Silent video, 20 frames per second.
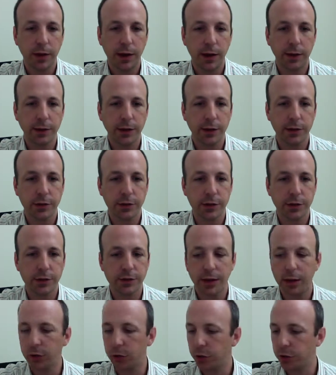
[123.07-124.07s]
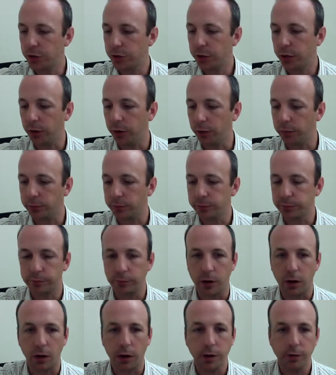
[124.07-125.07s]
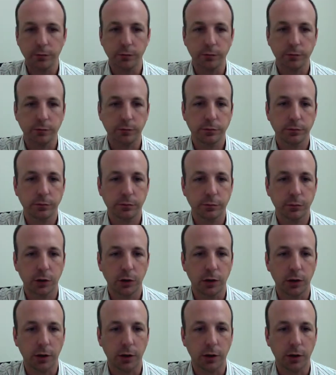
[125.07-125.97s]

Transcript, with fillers: ideas that sound good to you. All right. Good